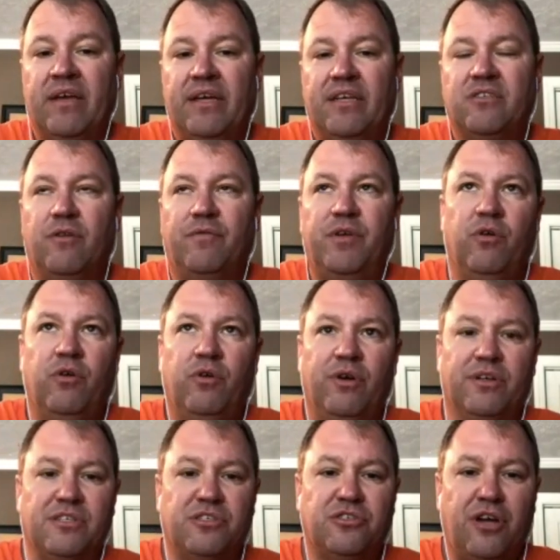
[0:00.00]
So if you go to a
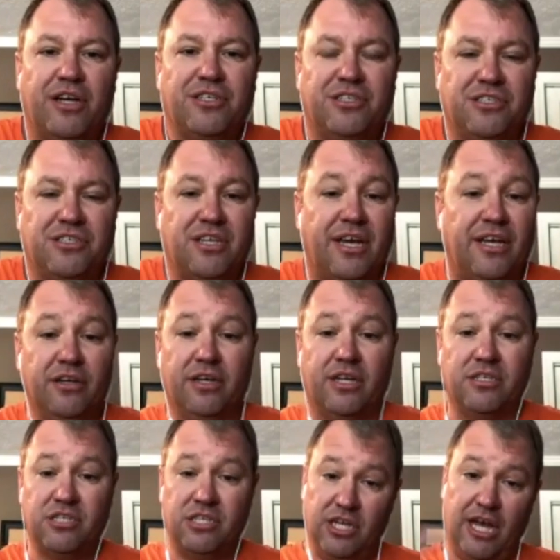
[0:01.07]
construction site, you're going
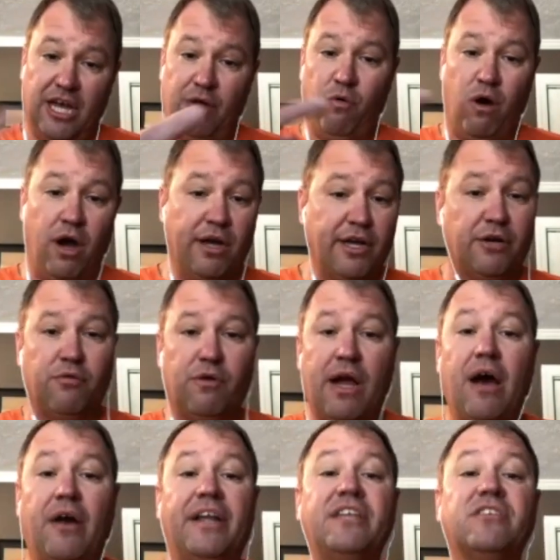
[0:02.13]
to see a guy walking
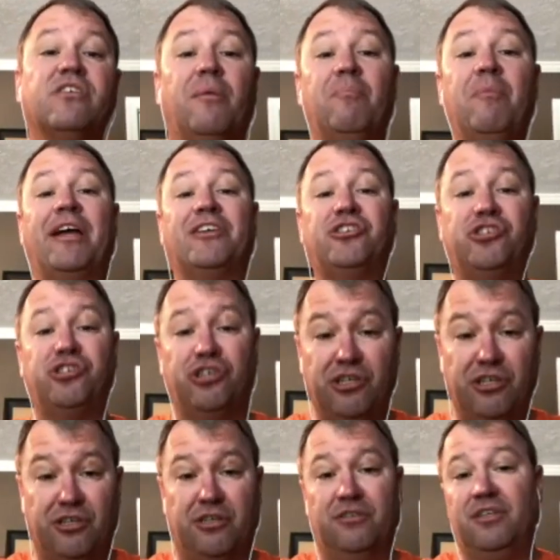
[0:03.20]
around and he's going to make
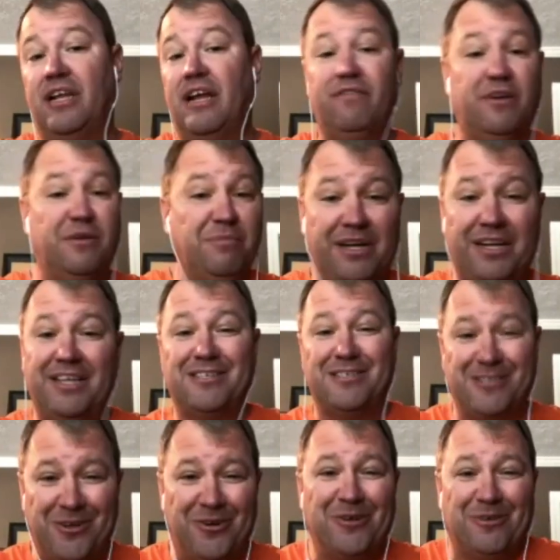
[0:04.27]
sure that everybody is
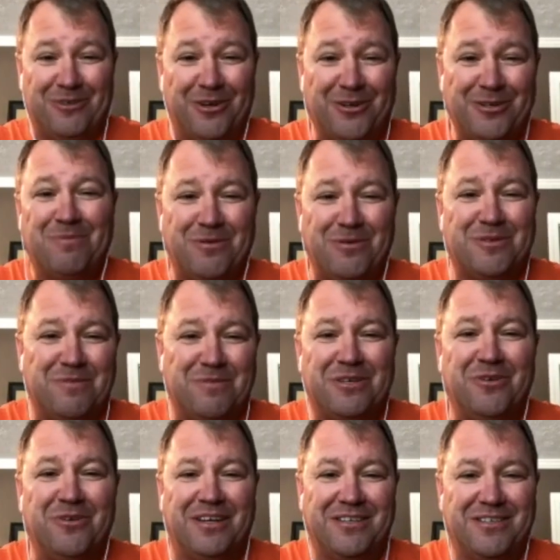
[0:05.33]
doing what they're supposed to be
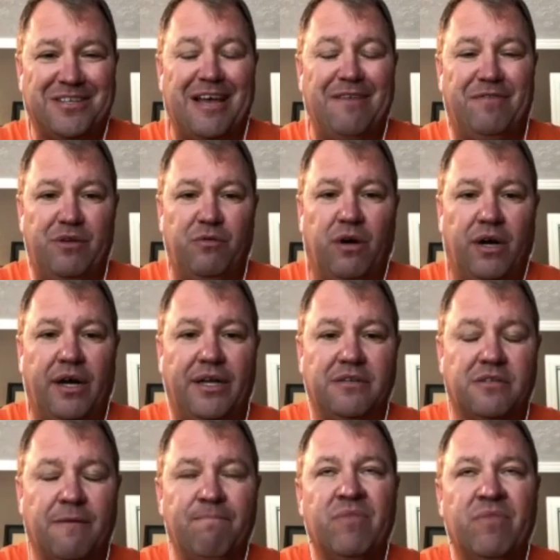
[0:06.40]
doing safety wise.